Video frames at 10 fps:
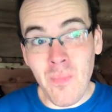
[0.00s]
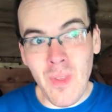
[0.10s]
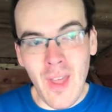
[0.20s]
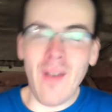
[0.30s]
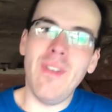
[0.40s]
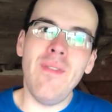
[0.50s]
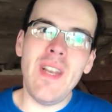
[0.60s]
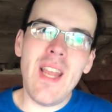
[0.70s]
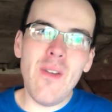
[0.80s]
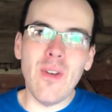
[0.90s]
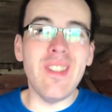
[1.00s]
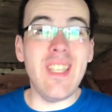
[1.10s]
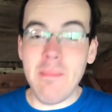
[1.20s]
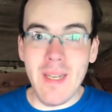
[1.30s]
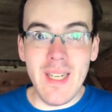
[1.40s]
cover video got
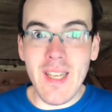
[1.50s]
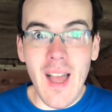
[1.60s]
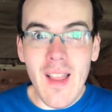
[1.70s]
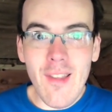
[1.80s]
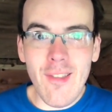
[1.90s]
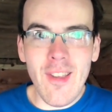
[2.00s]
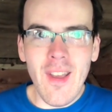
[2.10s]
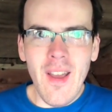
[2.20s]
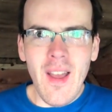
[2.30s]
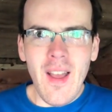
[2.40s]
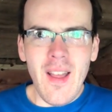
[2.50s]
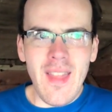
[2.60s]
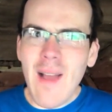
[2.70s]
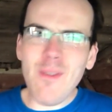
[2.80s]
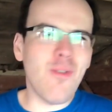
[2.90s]
demonetized.
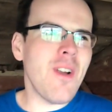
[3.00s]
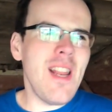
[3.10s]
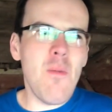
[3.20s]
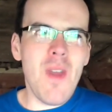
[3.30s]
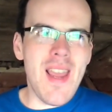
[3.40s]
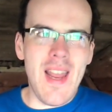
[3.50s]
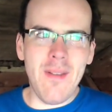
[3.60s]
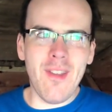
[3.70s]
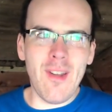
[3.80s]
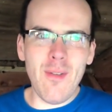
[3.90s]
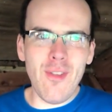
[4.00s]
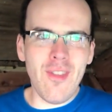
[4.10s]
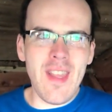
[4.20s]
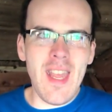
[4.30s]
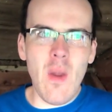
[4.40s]
That was really weird, because I was just
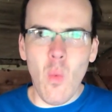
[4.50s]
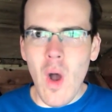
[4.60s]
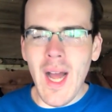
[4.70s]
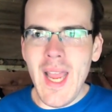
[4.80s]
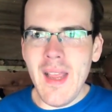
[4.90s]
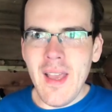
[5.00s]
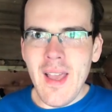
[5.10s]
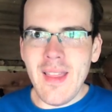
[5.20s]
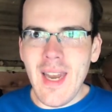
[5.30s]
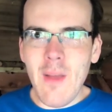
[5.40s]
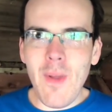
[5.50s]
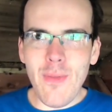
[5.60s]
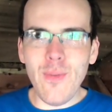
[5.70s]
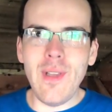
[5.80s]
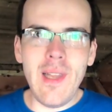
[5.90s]
thinking, why? Then I went
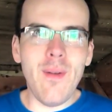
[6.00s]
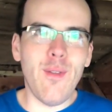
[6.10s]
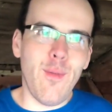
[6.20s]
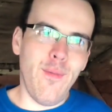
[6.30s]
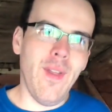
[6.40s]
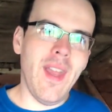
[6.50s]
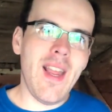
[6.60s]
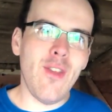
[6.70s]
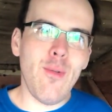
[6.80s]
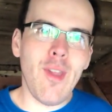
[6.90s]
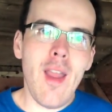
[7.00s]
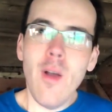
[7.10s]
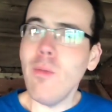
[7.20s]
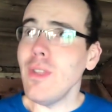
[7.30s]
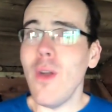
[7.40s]
through the lyrics with Philly, and she was like,
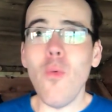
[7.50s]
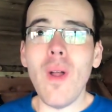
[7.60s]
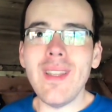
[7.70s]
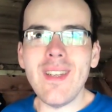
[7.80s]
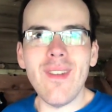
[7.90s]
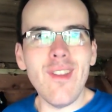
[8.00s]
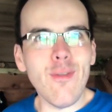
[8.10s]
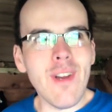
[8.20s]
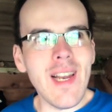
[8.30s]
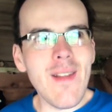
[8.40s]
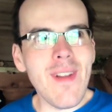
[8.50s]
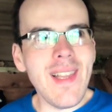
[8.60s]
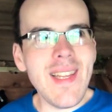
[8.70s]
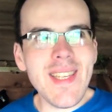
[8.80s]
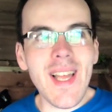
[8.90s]
well, no wonder, it's really,
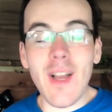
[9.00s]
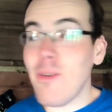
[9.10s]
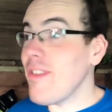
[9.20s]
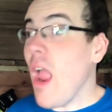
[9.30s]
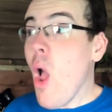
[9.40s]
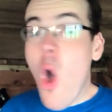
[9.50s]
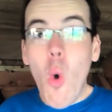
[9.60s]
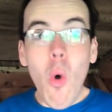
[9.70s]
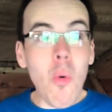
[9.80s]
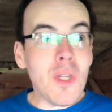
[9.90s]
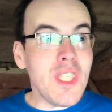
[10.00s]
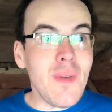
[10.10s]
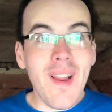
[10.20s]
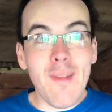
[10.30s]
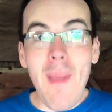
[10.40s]
really dark. I was like, well, what do you
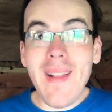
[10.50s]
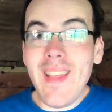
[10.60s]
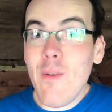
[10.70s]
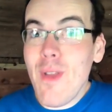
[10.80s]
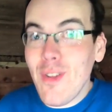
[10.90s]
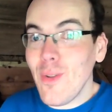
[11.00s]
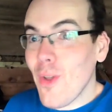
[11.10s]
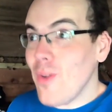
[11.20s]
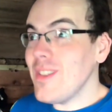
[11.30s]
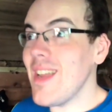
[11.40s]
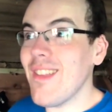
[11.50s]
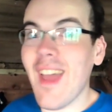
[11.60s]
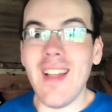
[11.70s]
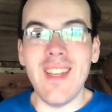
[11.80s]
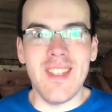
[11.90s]
expect? The original content's
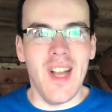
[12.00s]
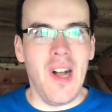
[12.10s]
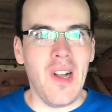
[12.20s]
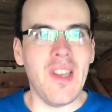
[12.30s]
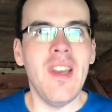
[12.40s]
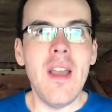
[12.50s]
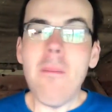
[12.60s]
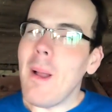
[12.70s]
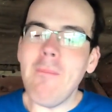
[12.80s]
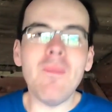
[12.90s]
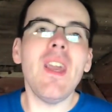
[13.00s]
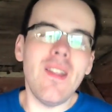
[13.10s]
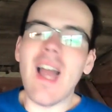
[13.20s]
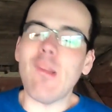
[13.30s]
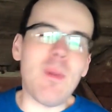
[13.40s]
kind of dark. But yeah,
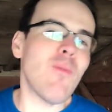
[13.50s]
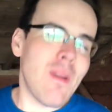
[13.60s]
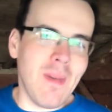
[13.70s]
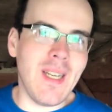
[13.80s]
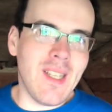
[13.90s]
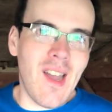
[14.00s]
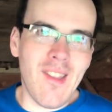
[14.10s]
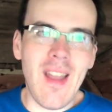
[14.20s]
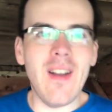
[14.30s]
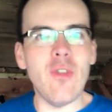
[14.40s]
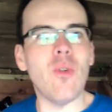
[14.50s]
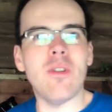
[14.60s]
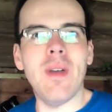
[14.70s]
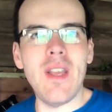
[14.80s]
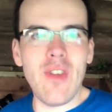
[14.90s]
that's been remonetized now. I talked
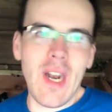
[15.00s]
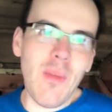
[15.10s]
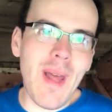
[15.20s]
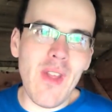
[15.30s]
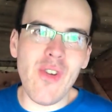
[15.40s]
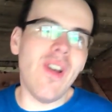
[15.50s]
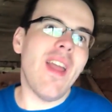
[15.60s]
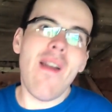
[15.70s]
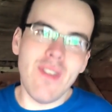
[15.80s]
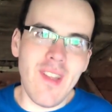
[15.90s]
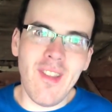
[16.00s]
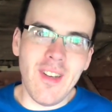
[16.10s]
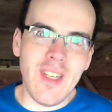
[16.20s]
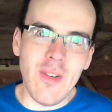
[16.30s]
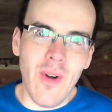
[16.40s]
to my channel manager. Everything's
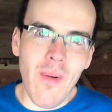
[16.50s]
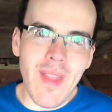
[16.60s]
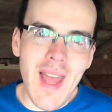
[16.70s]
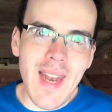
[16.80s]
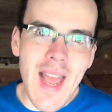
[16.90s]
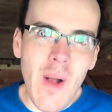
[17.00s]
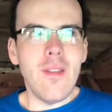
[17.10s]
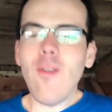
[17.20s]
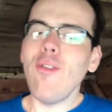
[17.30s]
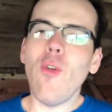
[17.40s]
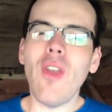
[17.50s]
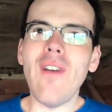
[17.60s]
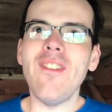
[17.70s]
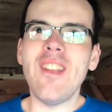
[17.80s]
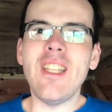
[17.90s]
hunky-dory with that now. Those song
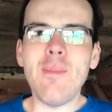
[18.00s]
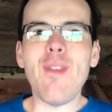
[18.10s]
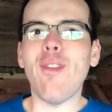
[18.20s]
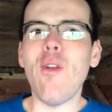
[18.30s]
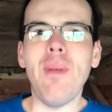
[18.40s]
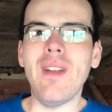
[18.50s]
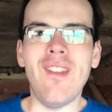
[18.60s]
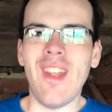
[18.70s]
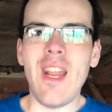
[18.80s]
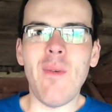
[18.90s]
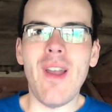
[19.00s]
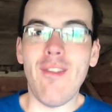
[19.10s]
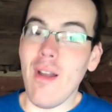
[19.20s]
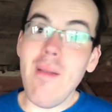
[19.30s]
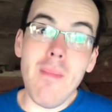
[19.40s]
covers tend to be slow burners anyway,
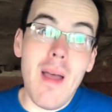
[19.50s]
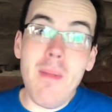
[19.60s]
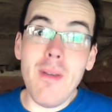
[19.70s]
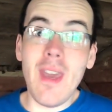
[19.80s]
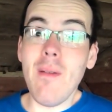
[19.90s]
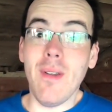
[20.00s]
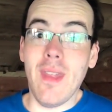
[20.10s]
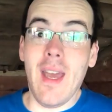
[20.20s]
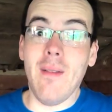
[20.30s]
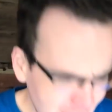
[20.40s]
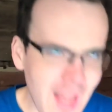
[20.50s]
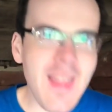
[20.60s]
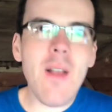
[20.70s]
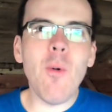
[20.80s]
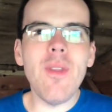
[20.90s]
so I'm okay with that. I
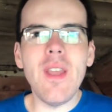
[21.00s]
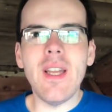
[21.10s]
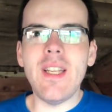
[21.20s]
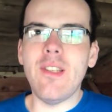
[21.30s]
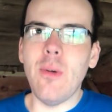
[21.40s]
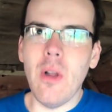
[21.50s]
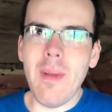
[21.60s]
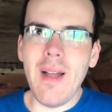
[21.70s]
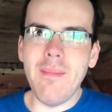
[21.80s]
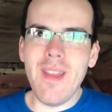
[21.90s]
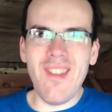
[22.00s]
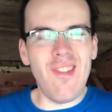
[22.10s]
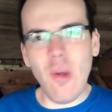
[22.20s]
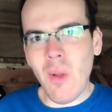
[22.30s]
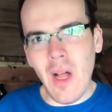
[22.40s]
think one thing I need to talk about is this
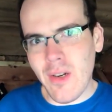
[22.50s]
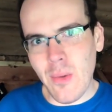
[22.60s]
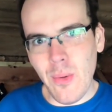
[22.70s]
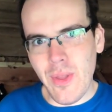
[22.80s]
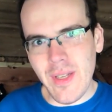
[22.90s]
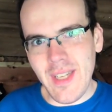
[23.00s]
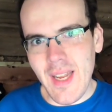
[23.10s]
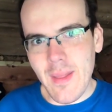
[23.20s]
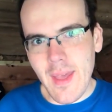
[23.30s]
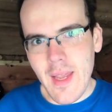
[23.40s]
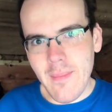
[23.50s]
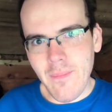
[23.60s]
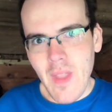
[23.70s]
whole Article 13 thing.